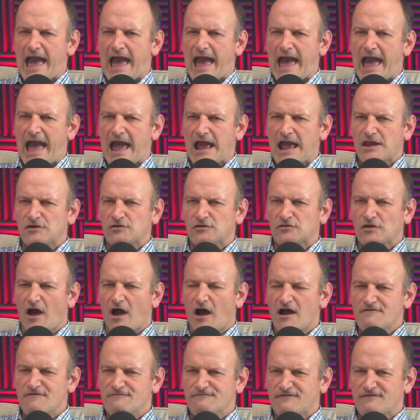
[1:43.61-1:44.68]
And
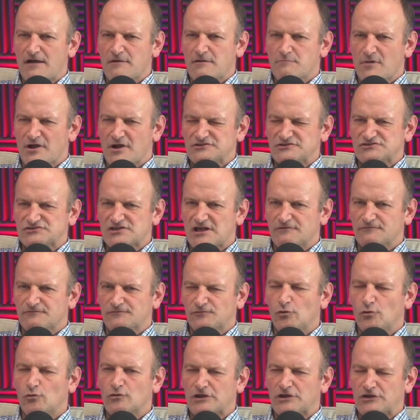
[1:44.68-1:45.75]
I found
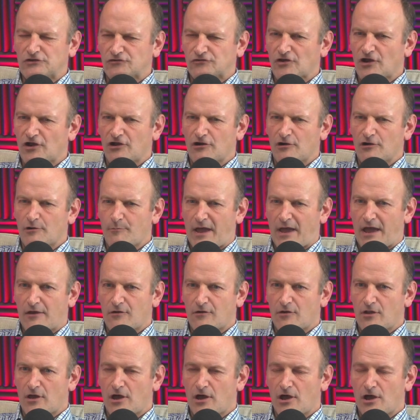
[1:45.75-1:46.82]
myself talking to her
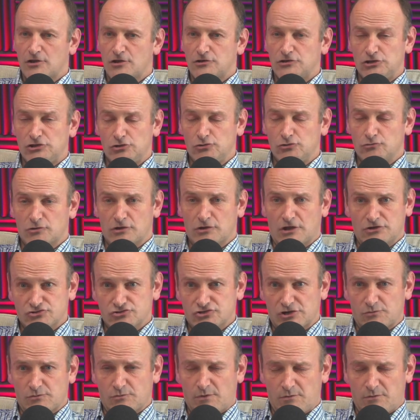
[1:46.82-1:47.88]
about her new
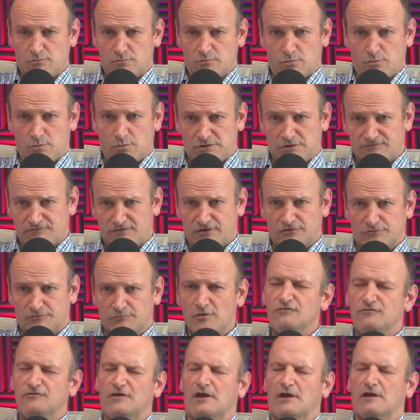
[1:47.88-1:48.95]
country when we first
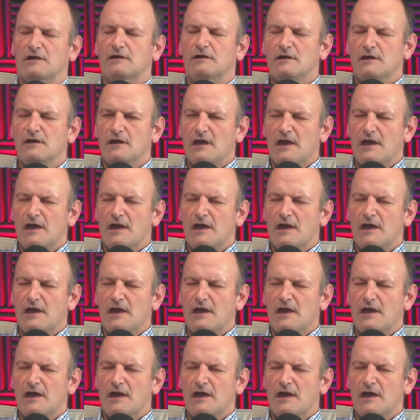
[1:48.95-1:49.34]
moved here.